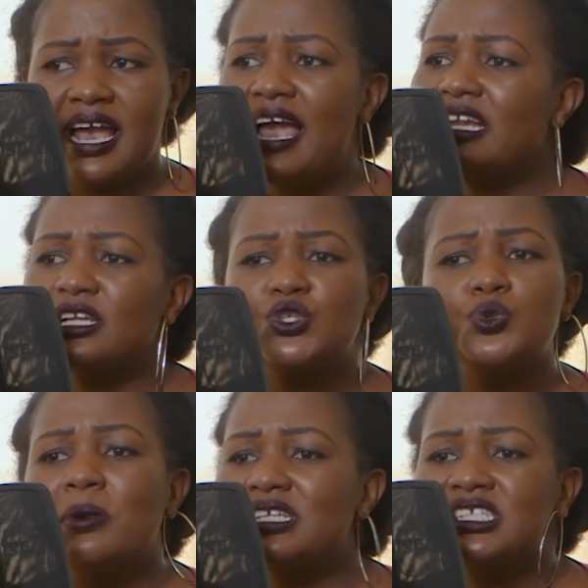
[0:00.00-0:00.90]
And
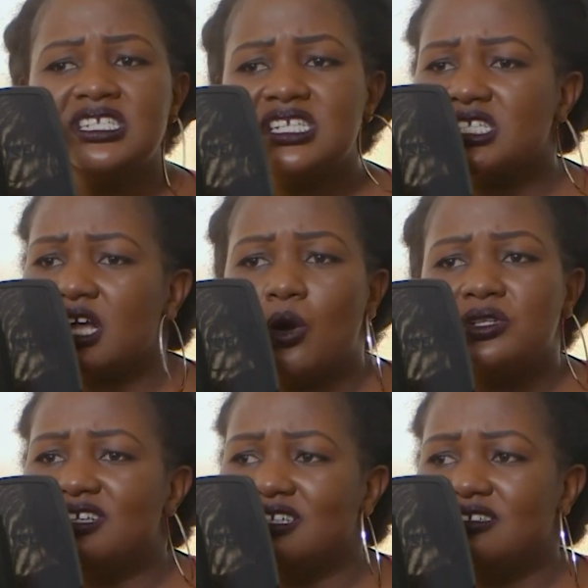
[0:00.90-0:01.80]
to my sisters
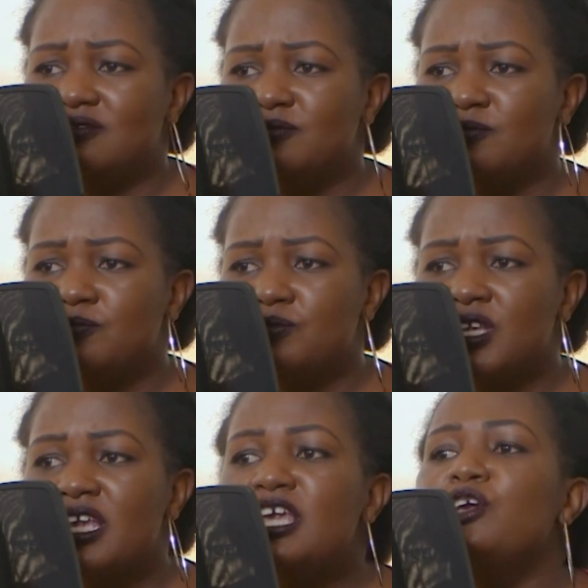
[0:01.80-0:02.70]
out there,
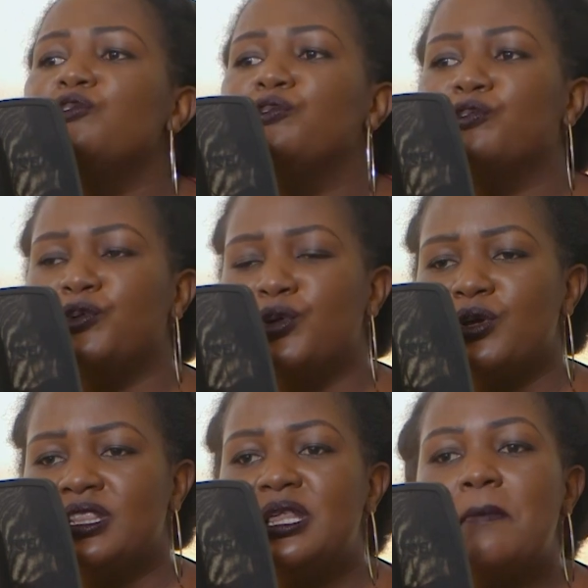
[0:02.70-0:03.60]
if
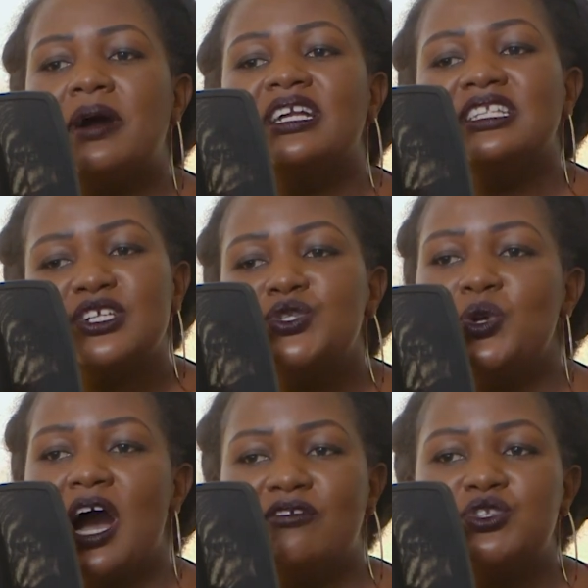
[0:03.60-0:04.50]
the man that you
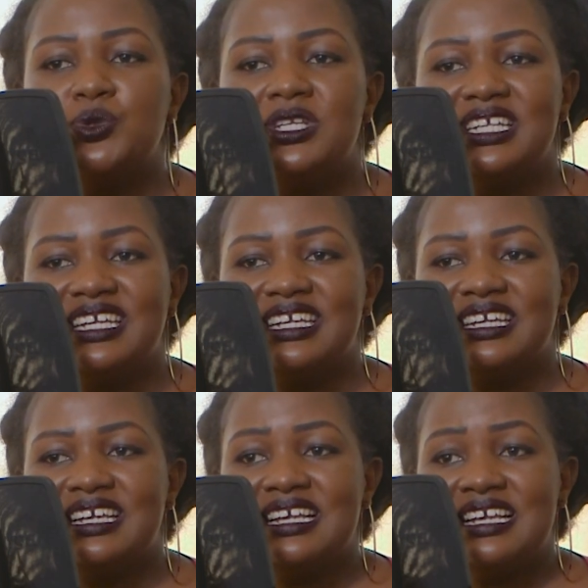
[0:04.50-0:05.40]
have today
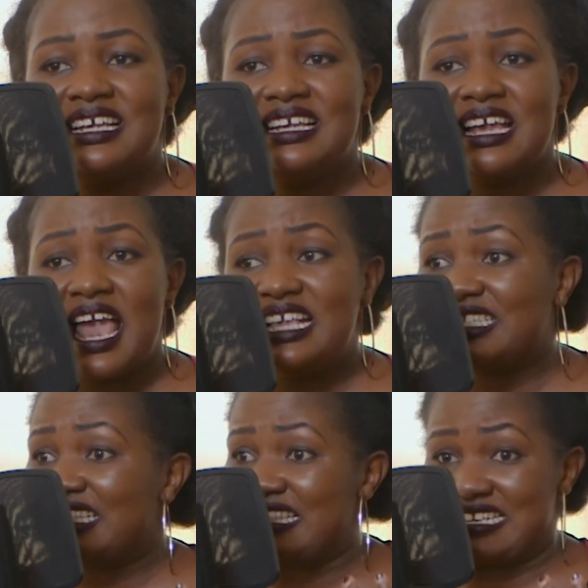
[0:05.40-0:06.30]

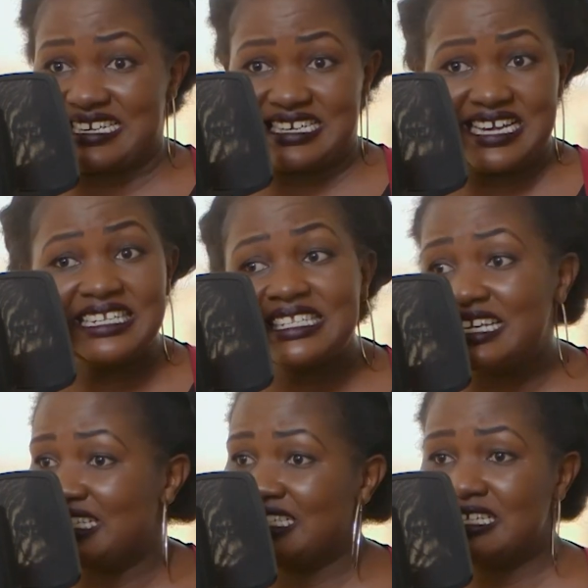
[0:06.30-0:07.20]
is
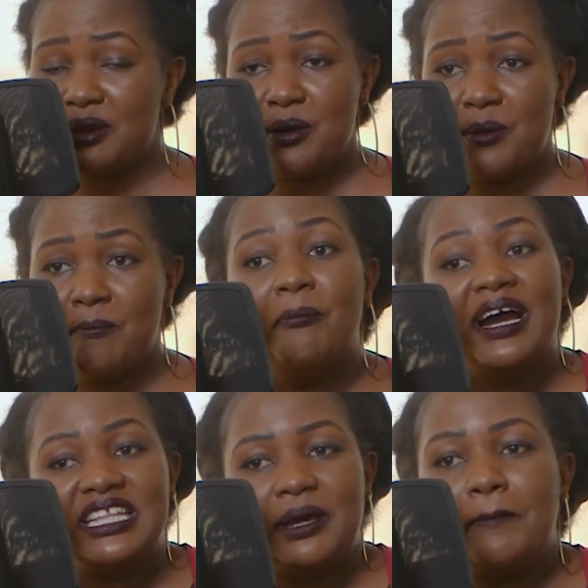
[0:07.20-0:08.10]
threatened
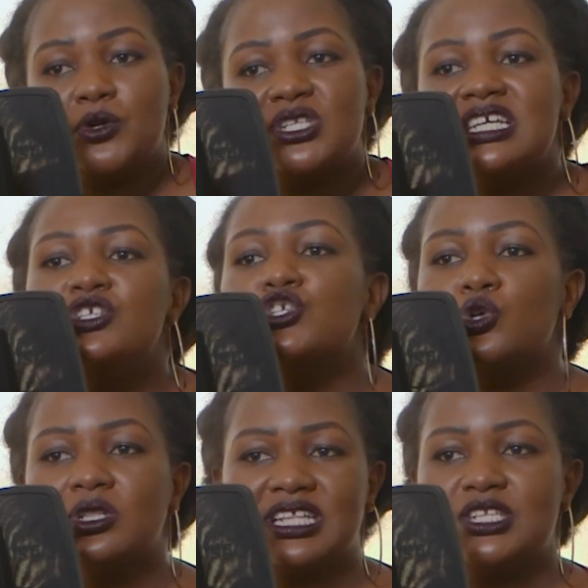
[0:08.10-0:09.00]
by the
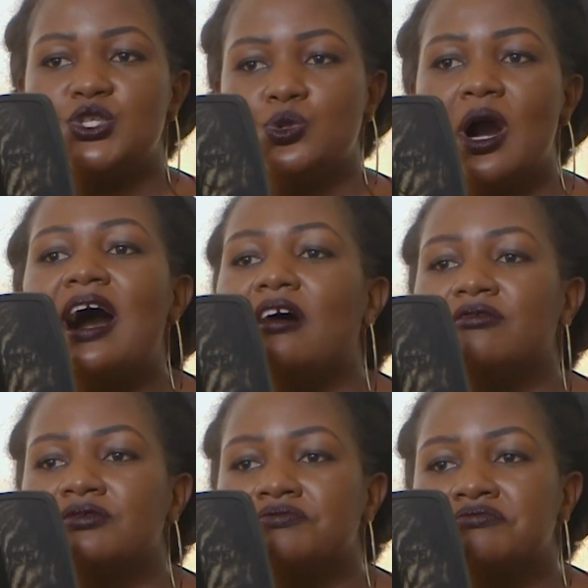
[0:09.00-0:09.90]
potential that you have,